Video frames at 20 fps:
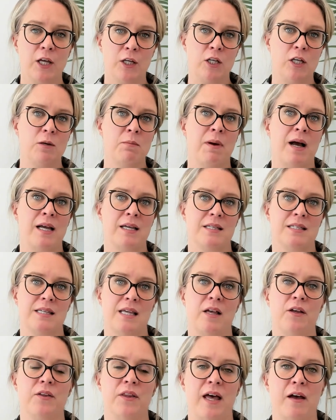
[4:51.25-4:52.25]
You might
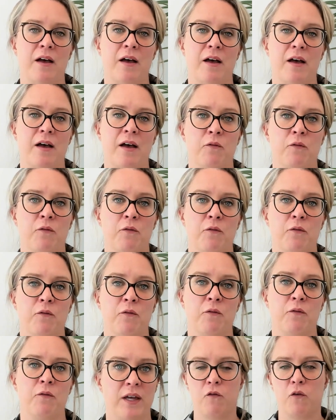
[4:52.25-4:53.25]
sell that vehicle
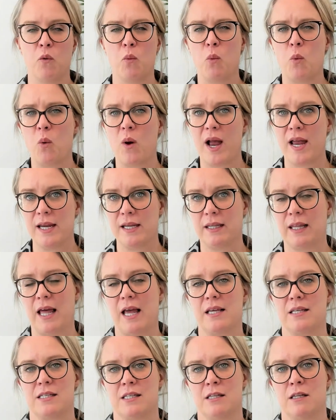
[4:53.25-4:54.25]
for way
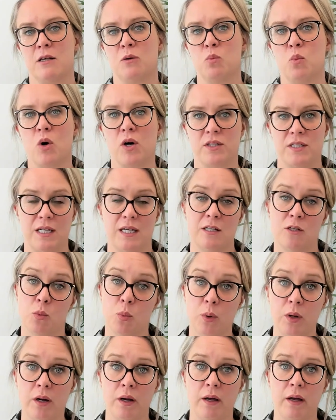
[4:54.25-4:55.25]
less than what it's
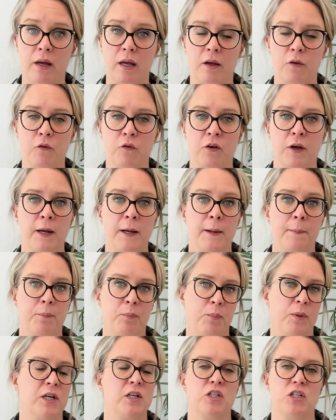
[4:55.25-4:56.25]
worth,
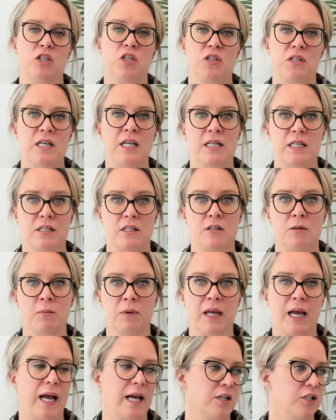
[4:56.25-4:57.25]
because you just needed some
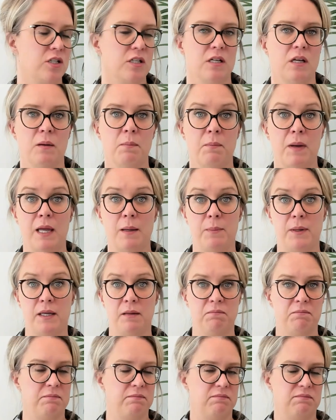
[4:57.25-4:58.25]
cash to
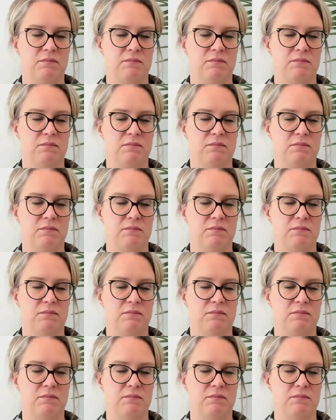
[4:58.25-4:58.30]
maybe